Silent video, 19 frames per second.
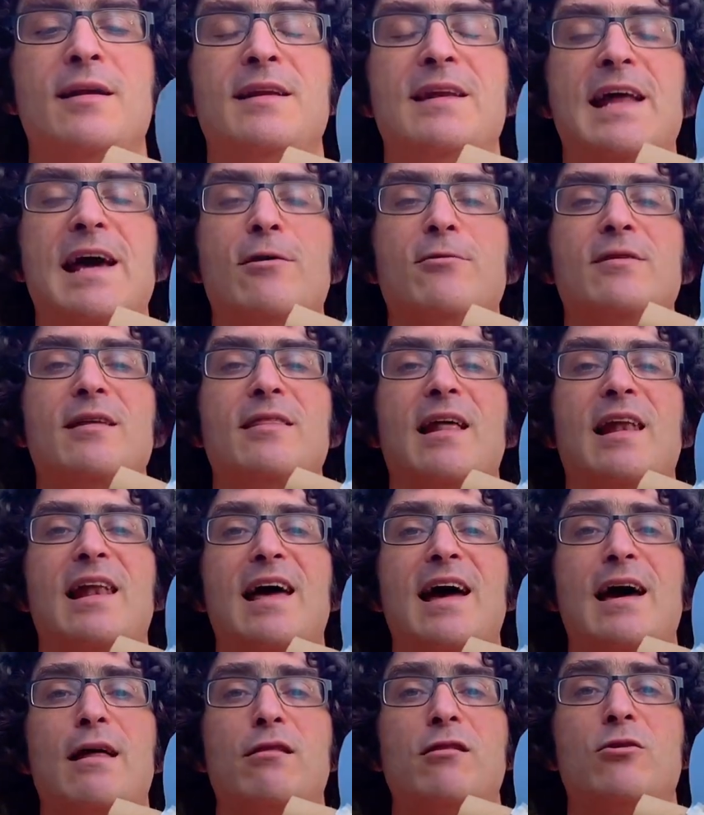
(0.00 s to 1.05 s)
down to the
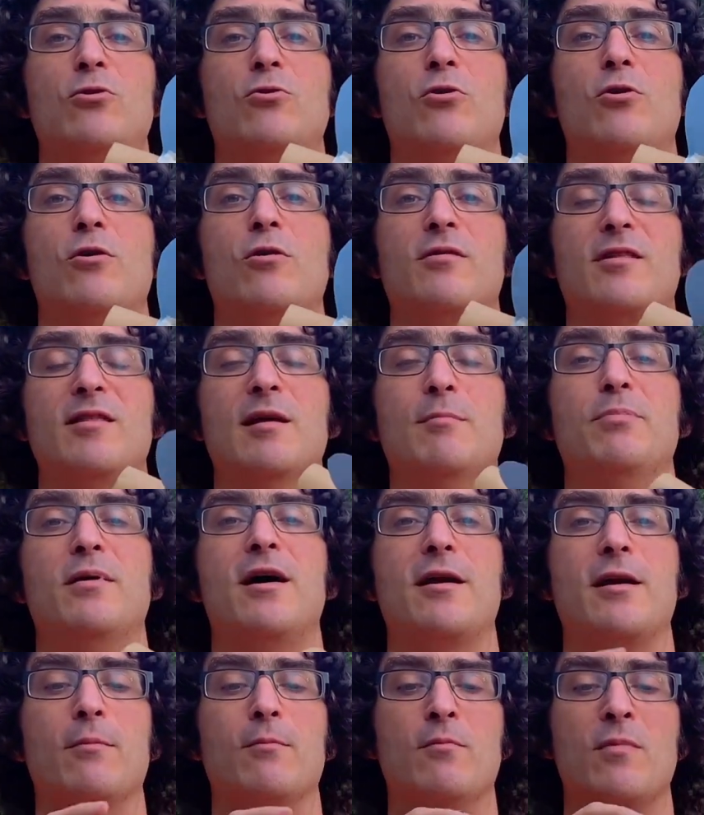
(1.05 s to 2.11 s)
last two holes in the
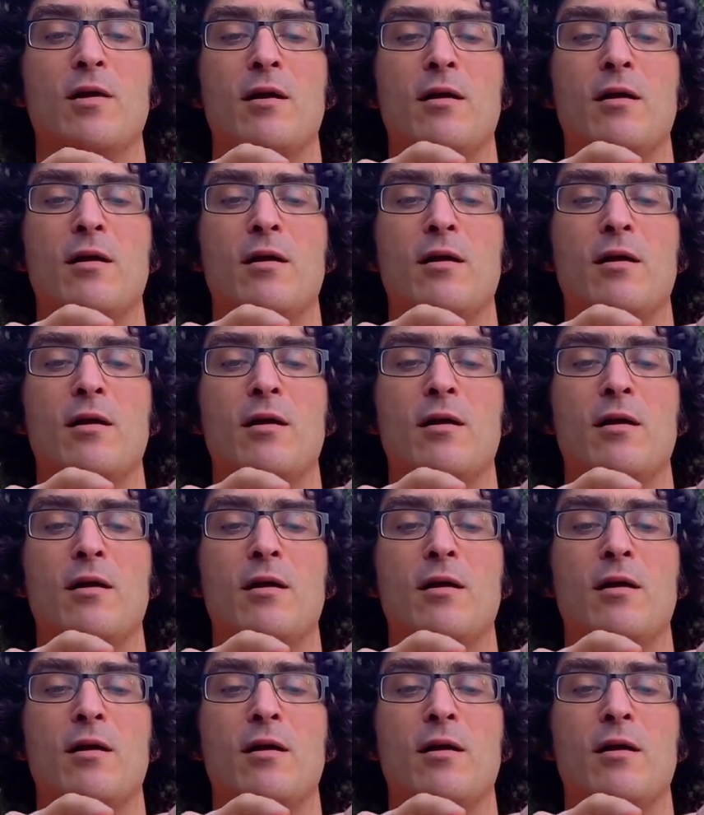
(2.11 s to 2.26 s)
bottom.